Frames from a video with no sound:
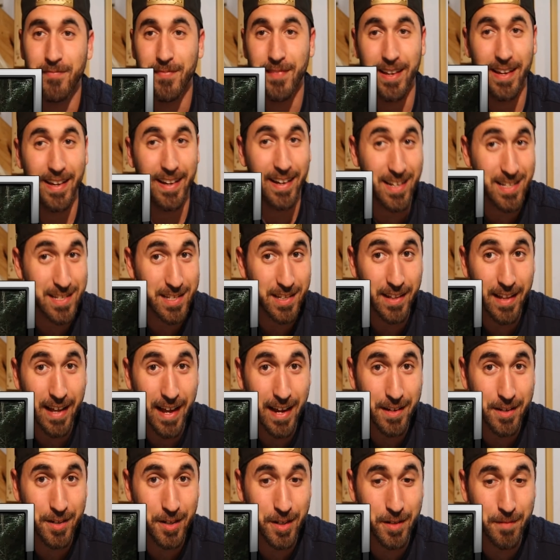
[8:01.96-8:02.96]
Against a
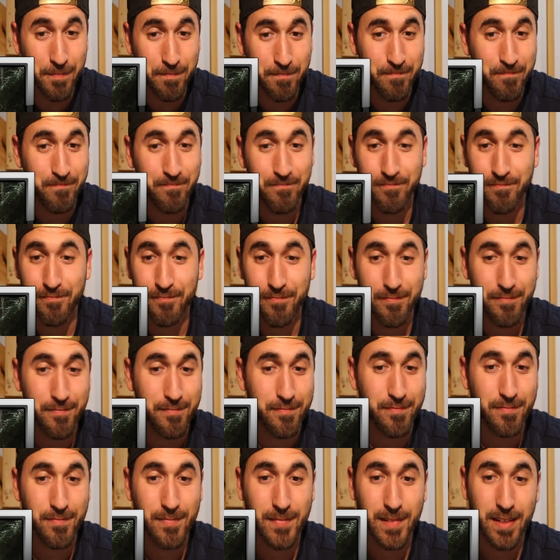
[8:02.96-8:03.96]
Lantern,
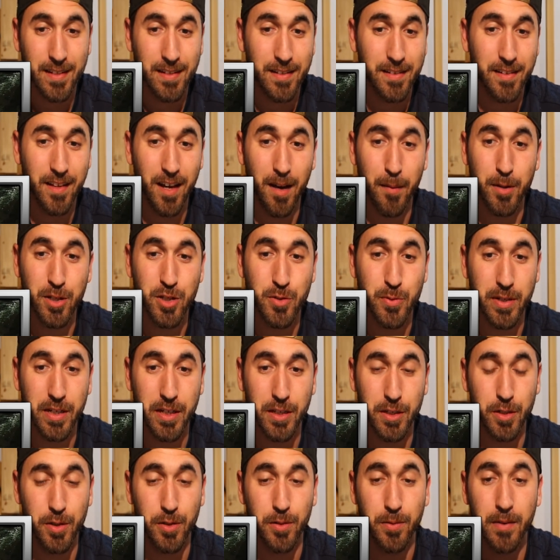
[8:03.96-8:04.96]
not much we
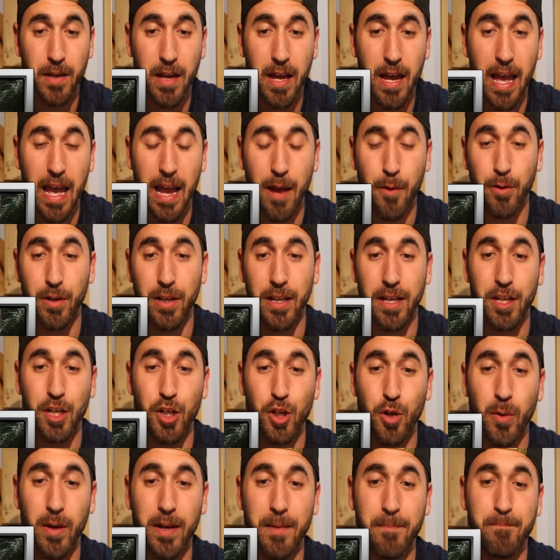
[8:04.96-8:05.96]
can do. And we're like, you
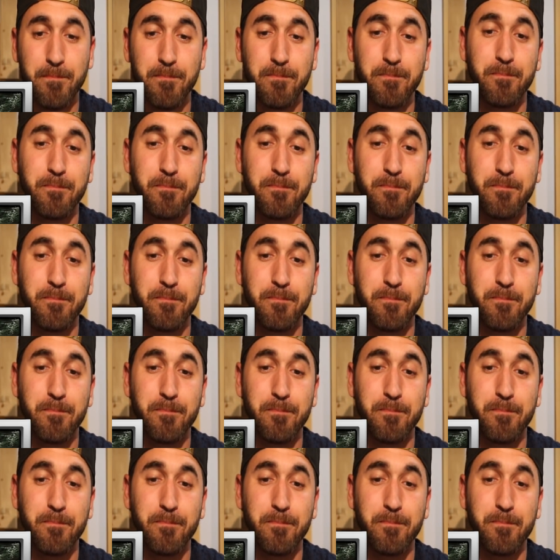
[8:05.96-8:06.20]
know what?